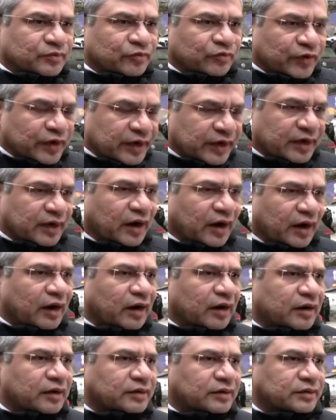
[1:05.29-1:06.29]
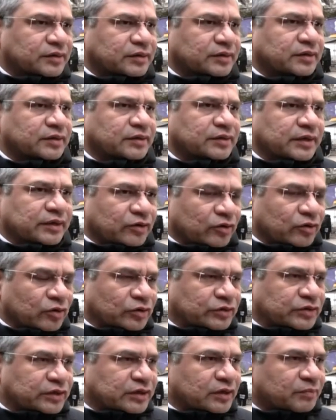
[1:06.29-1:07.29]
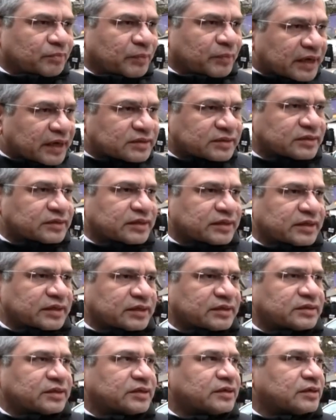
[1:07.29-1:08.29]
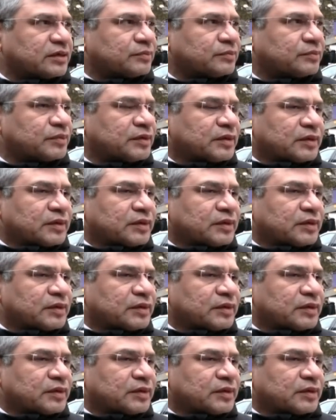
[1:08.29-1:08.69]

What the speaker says: way our technological base is getting set up.